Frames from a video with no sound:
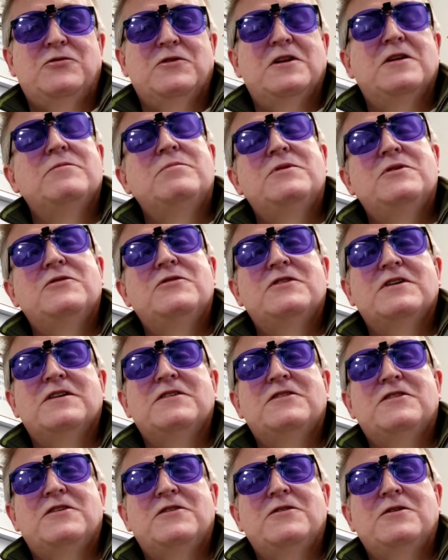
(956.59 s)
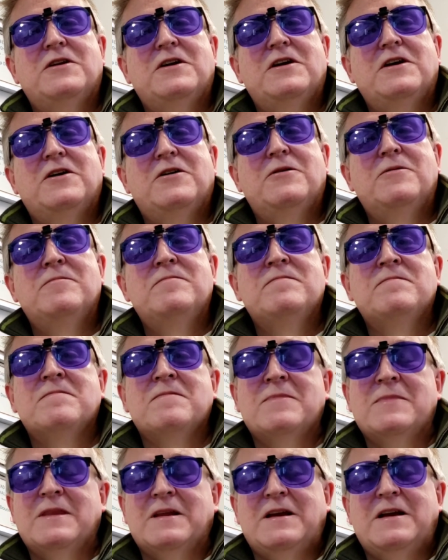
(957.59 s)
Philip Doucette Studio
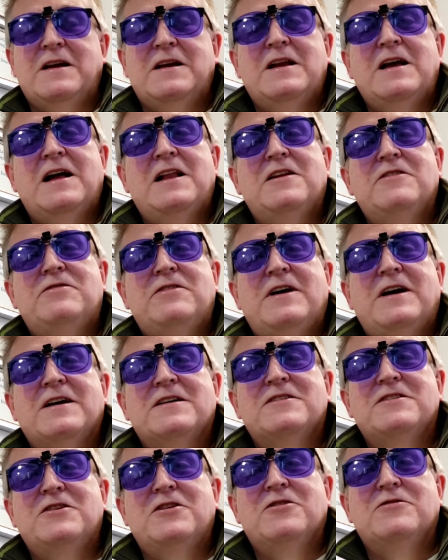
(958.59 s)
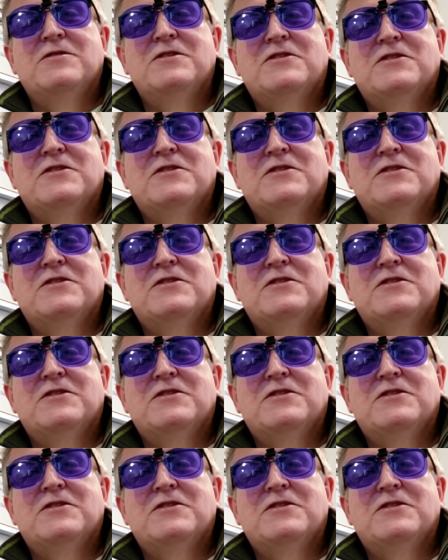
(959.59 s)
in Halifax, Nova